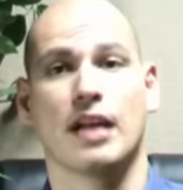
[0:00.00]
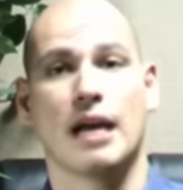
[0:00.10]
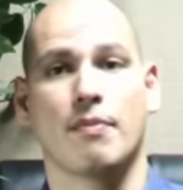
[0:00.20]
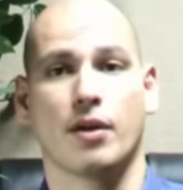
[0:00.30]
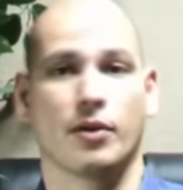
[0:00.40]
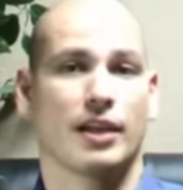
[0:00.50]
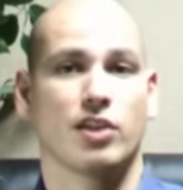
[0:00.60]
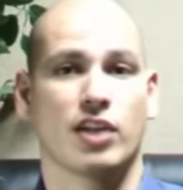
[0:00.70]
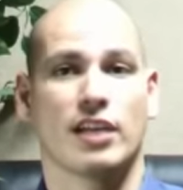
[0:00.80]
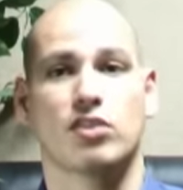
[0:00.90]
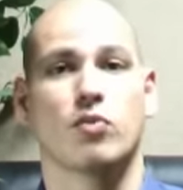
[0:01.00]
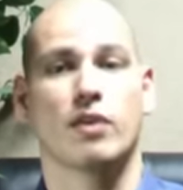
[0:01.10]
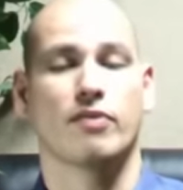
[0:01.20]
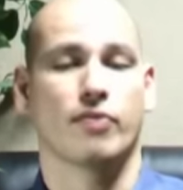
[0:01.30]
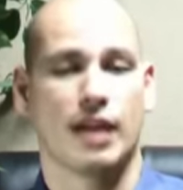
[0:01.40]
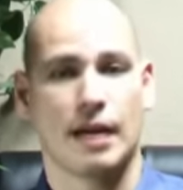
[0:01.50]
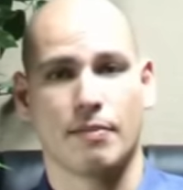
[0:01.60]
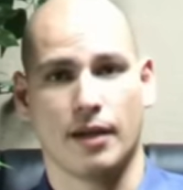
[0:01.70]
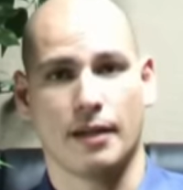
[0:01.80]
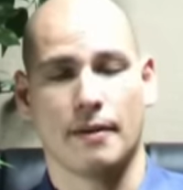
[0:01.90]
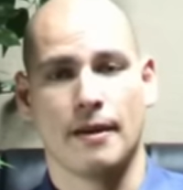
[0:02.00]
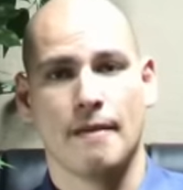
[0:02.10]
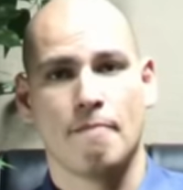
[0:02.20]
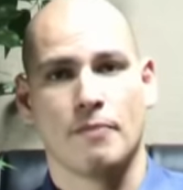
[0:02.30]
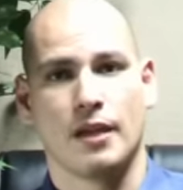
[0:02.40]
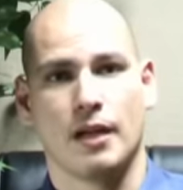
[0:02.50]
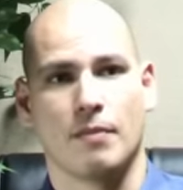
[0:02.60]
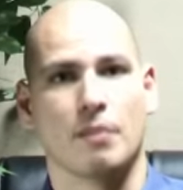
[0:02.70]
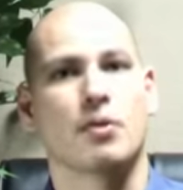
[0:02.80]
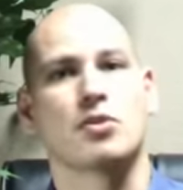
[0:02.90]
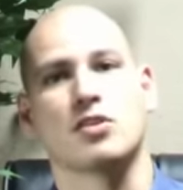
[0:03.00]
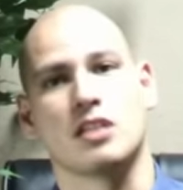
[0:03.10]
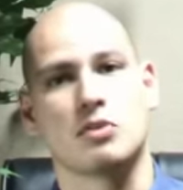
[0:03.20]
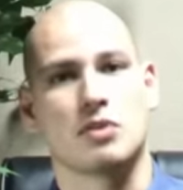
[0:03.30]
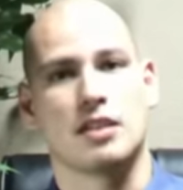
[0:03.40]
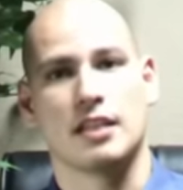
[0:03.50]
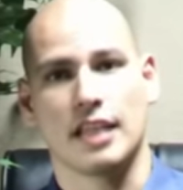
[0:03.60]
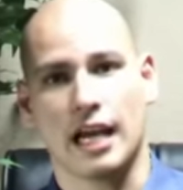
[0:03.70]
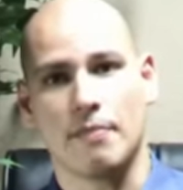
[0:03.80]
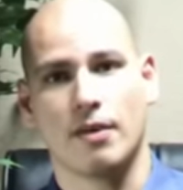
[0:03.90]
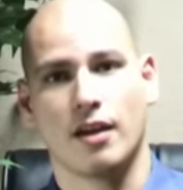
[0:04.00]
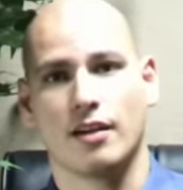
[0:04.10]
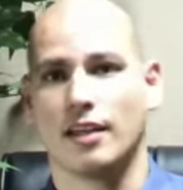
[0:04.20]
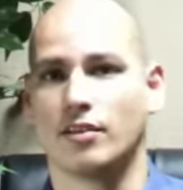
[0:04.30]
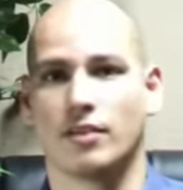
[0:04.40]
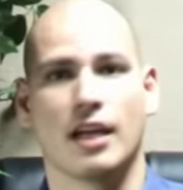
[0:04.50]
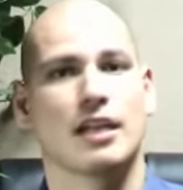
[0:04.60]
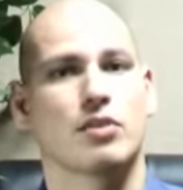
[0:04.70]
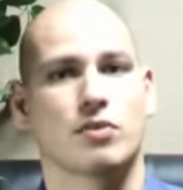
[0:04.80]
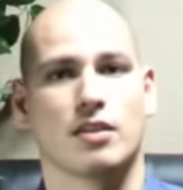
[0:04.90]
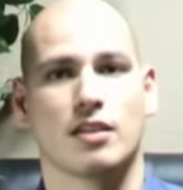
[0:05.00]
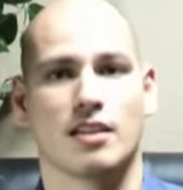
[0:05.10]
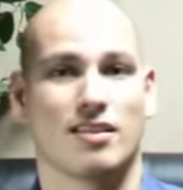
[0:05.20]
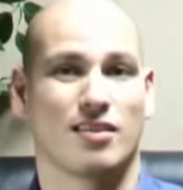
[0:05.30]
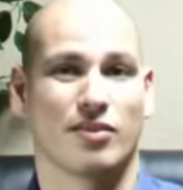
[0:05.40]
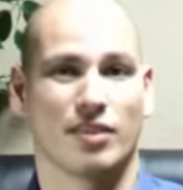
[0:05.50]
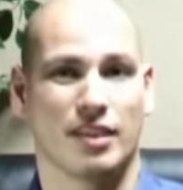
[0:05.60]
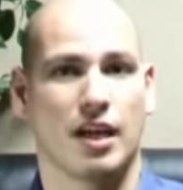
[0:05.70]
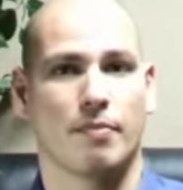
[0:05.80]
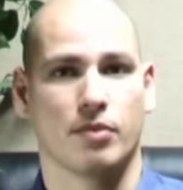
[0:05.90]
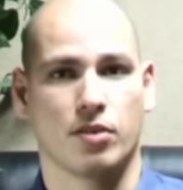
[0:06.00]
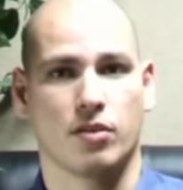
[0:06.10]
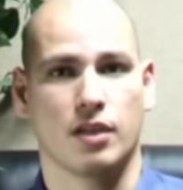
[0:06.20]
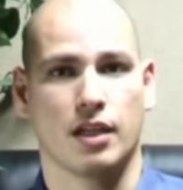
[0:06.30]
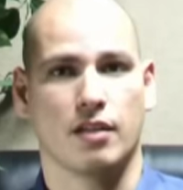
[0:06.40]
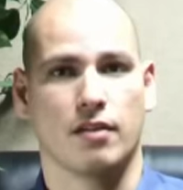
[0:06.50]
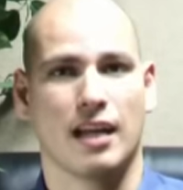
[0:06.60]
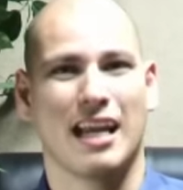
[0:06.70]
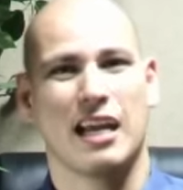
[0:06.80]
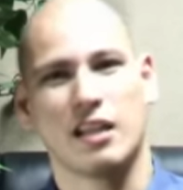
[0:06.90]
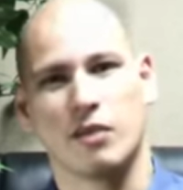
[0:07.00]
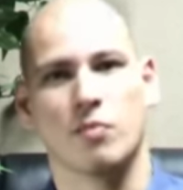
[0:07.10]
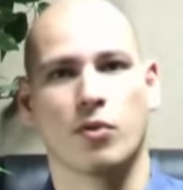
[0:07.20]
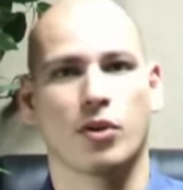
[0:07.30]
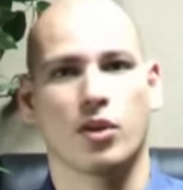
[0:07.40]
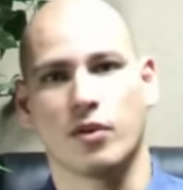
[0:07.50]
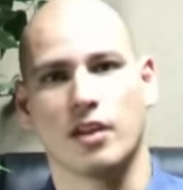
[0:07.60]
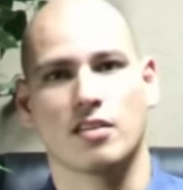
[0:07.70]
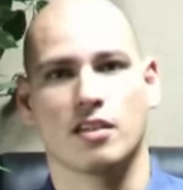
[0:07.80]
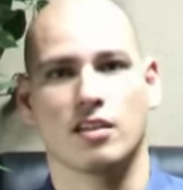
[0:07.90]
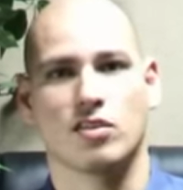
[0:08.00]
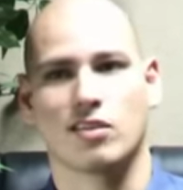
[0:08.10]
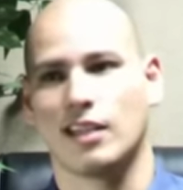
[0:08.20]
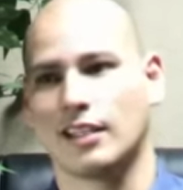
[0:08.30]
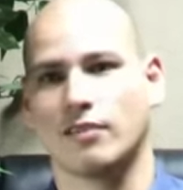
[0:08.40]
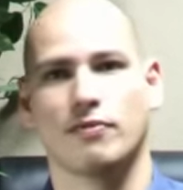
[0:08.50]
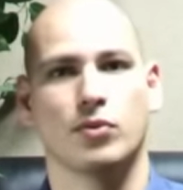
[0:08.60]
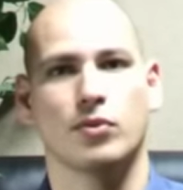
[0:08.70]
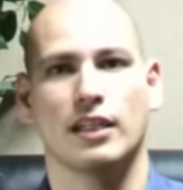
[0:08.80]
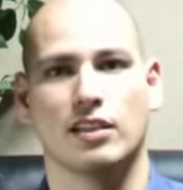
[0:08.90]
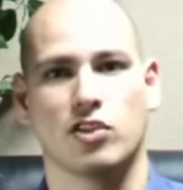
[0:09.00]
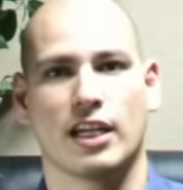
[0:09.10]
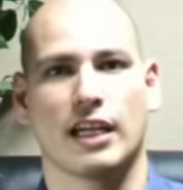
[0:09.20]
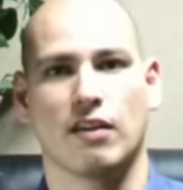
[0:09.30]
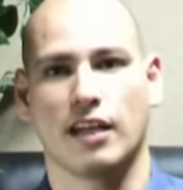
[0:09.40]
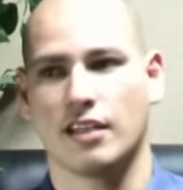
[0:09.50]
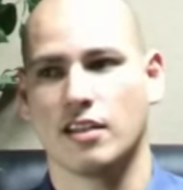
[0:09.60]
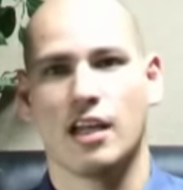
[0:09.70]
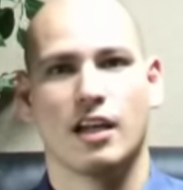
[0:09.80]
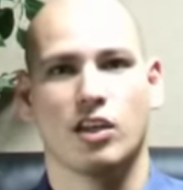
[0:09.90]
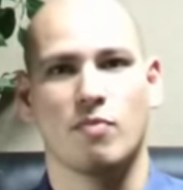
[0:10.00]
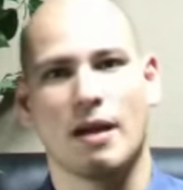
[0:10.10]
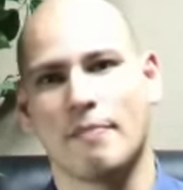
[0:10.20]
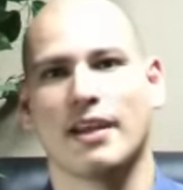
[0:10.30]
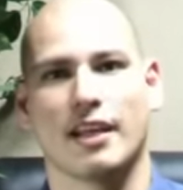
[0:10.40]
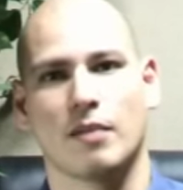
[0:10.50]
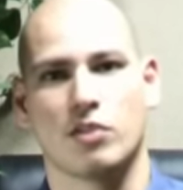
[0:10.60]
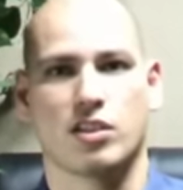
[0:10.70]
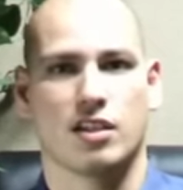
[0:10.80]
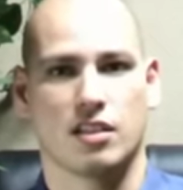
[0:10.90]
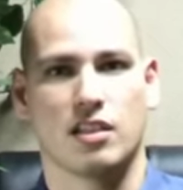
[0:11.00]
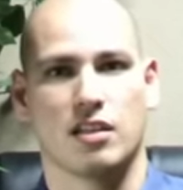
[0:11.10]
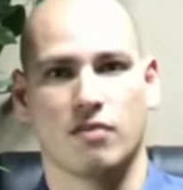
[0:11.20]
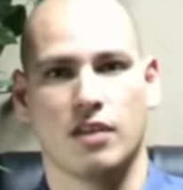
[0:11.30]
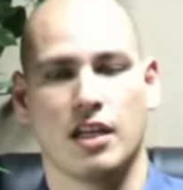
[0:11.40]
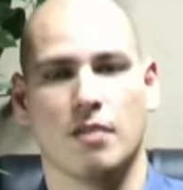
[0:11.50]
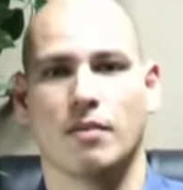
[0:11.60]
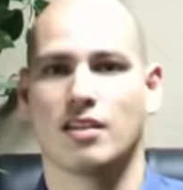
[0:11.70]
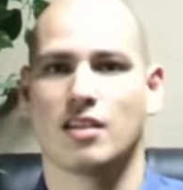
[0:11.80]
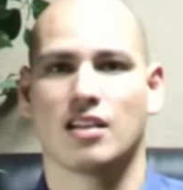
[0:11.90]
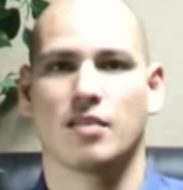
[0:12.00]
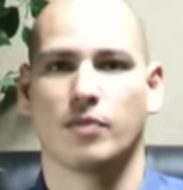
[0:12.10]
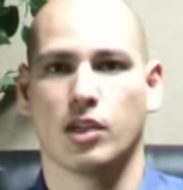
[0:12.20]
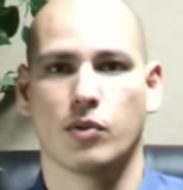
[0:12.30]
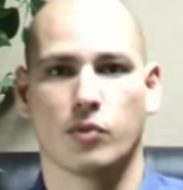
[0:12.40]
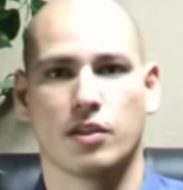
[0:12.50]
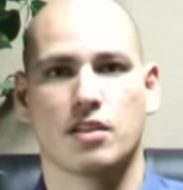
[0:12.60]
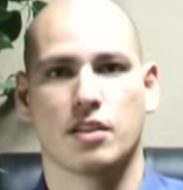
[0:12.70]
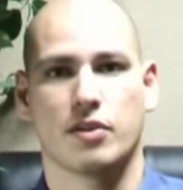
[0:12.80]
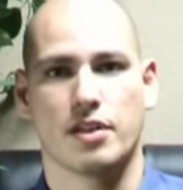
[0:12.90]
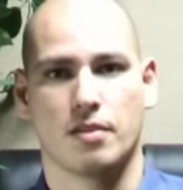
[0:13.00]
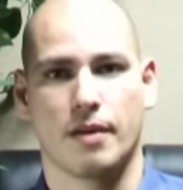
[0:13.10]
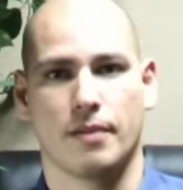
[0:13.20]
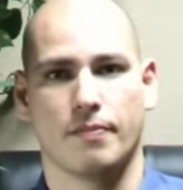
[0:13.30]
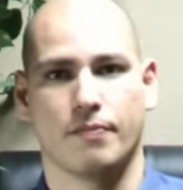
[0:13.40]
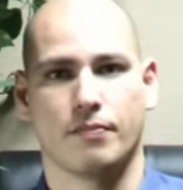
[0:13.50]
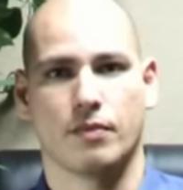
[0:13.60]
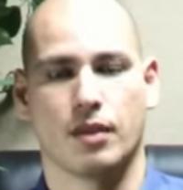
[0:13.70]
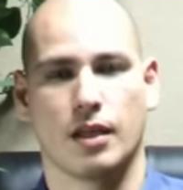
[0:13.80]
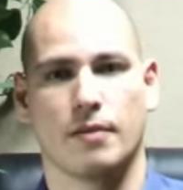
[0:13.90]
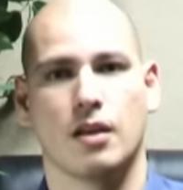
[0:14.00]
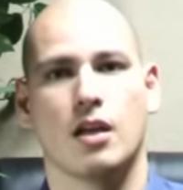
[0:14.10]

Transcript: iPod or get a chance to win a free iPod. The person's interested in the iPod, and they're not interested necessarily in the opportunity. And they were more curious, and it's just like the food at the checkout lines. You might pick it up just because it's convenient, but it's not something you were really serious about. Okay?